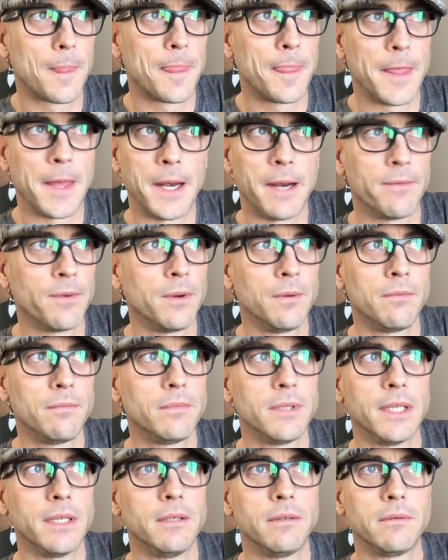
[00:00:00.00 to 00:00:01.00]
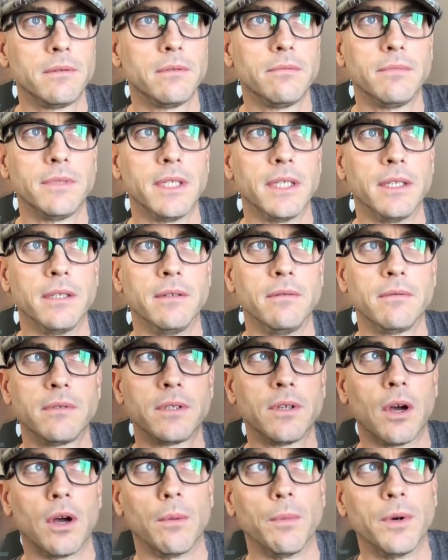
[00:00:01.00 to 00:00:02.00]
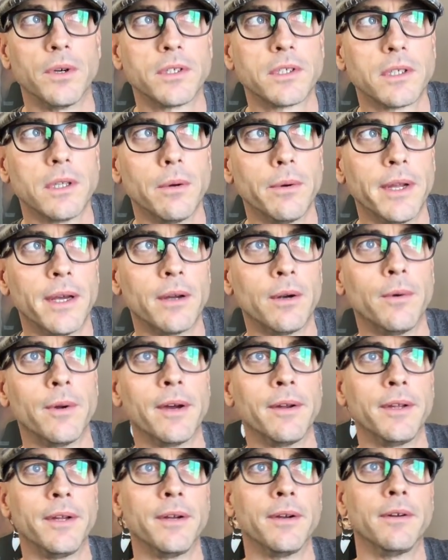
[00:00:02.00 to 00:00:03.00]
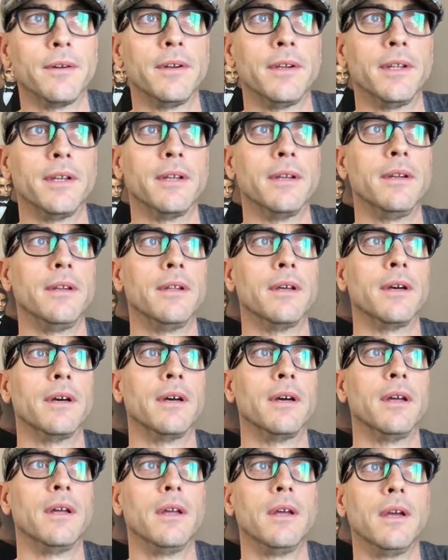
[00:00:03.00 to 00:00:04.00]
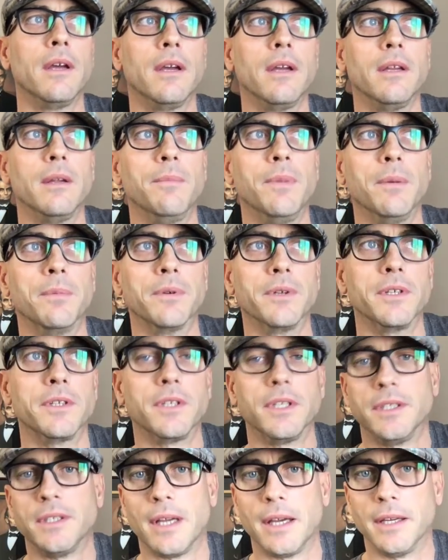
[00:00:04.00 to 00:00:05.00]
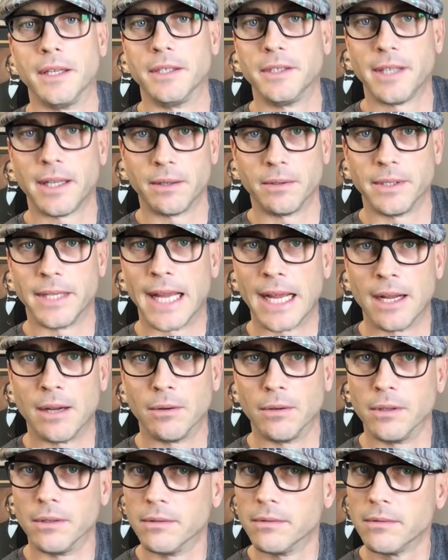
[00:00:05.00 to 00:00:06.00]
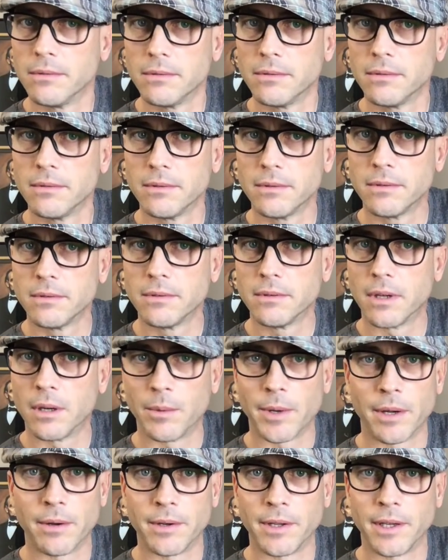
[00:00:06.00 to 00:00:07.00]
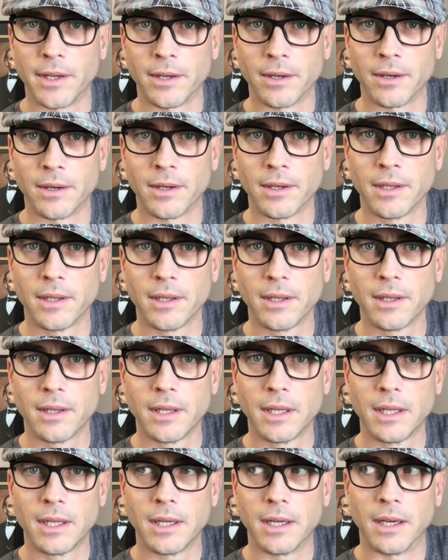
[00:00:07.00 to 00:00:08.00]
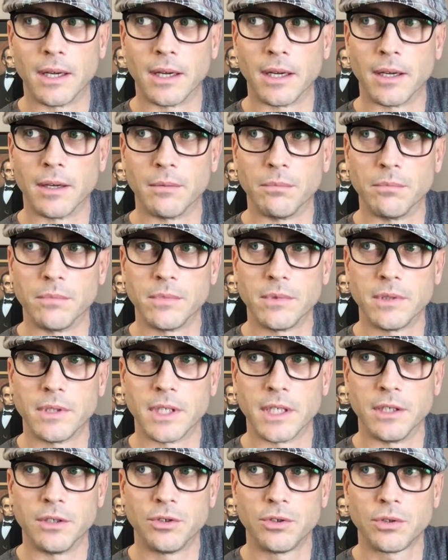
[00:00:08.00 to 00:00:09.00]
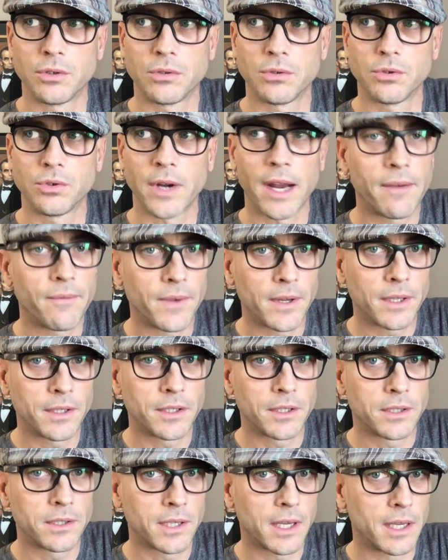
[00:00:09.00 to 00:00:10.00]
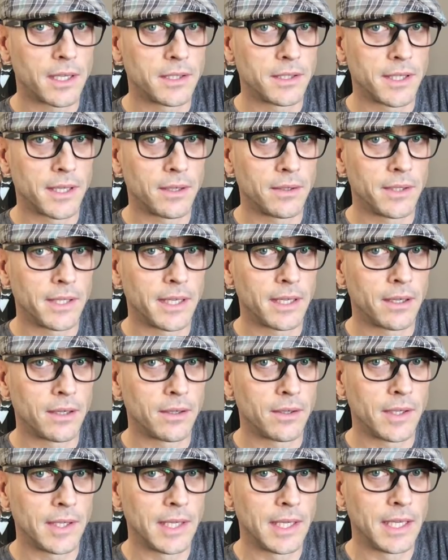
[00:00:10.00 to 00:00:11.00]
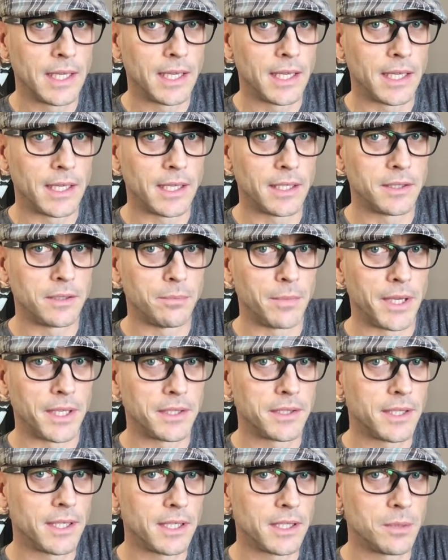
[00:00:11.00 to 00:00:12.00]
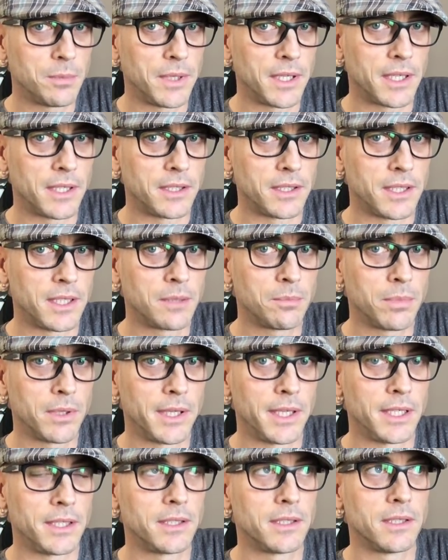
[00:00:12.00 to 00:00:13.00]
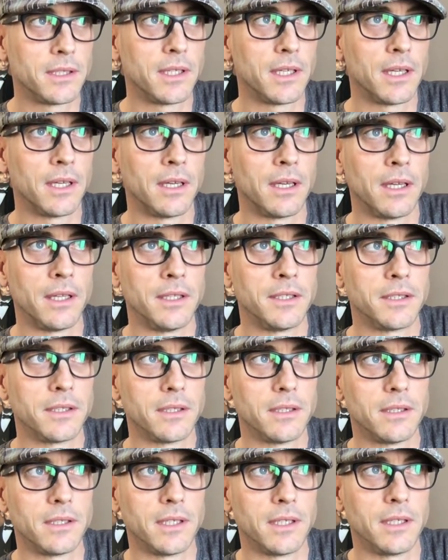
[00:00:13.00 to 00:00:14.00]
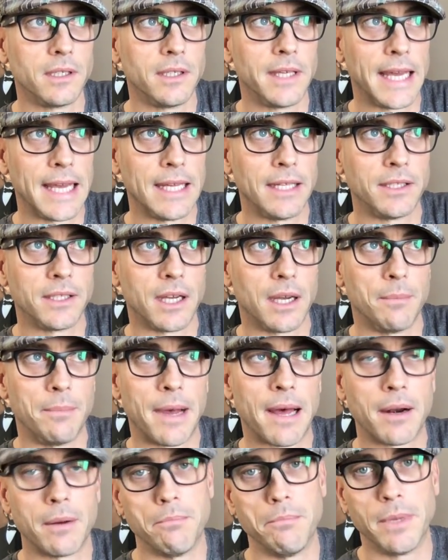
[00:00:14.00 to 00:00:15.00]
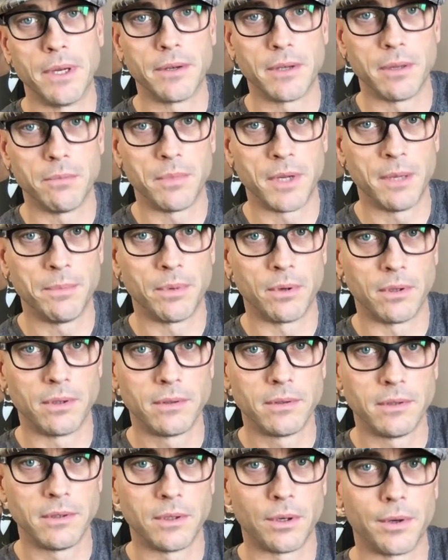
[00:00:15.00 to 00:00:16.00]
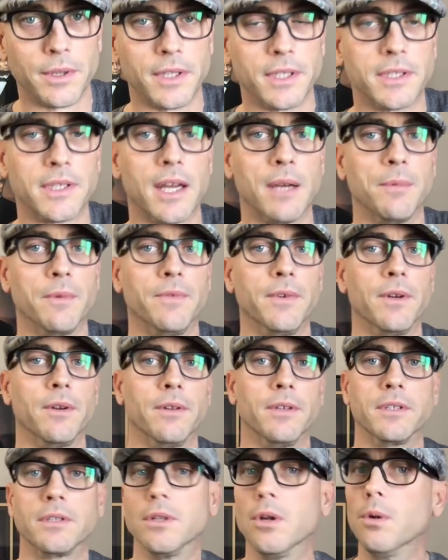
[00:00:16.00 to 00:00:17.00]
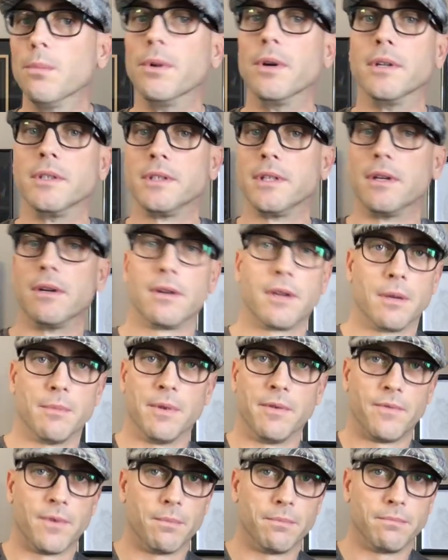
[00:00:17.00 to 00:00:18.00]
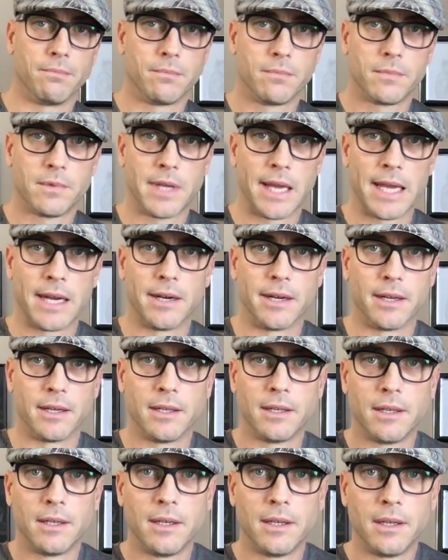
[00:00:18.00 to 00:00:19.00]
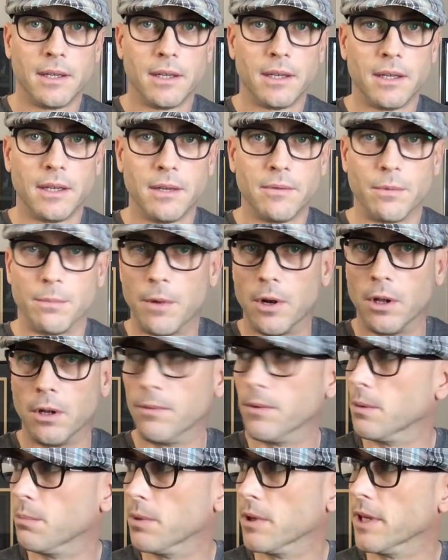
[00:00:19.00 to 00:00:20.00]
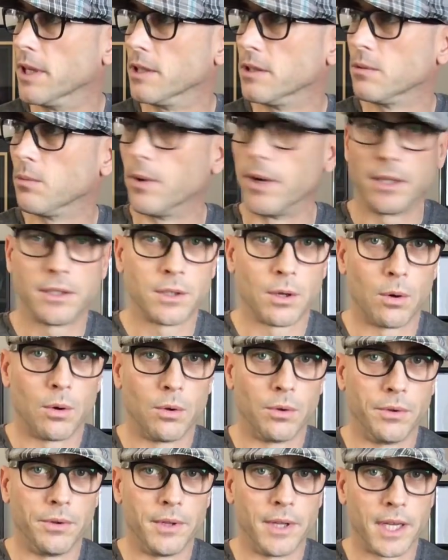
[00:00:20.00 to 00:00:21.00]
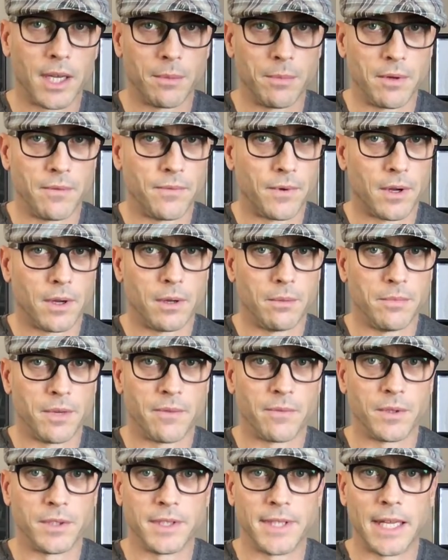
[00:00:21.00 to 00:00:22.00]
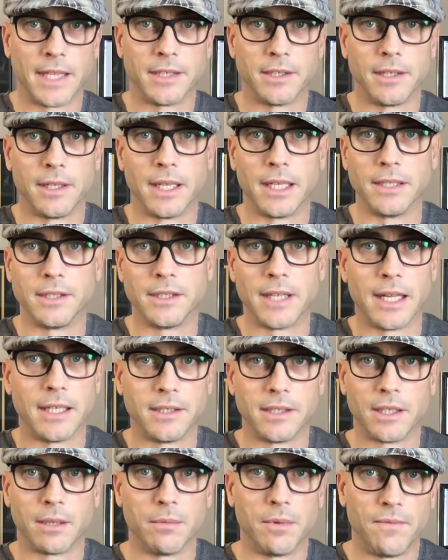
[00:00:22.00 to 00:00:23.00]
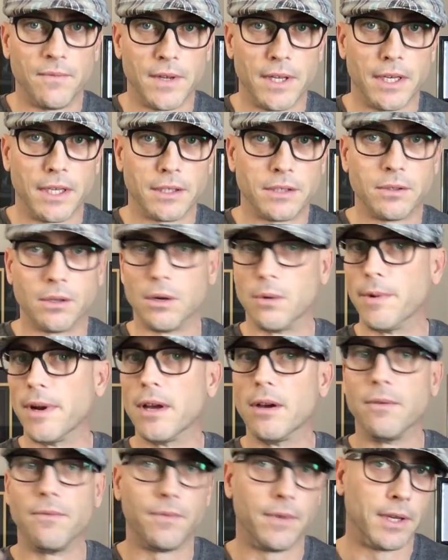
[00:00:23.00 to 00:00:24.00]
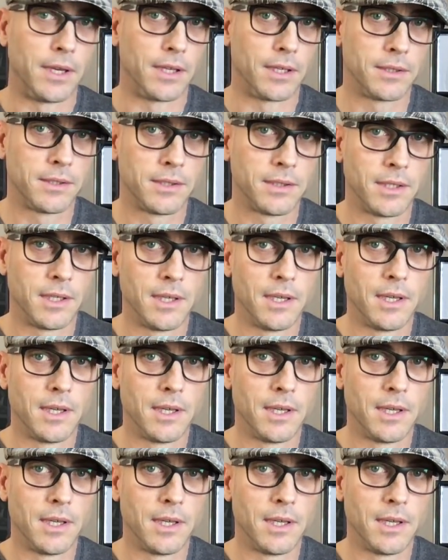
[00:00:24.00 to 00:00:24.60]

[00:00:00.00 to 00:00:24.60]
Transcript: Did every did did commerce slow down around here? Did uh, did people just decide to settle down around here? Um, did traffic just kind of settle down? It doesn't make sense because this place uh, this gains about a million people during this time of year. The snowbirds they all come in from Canada, from all over the place where it's cold. They come in from different states in the United States. They come to Phoenix or around Phoenix.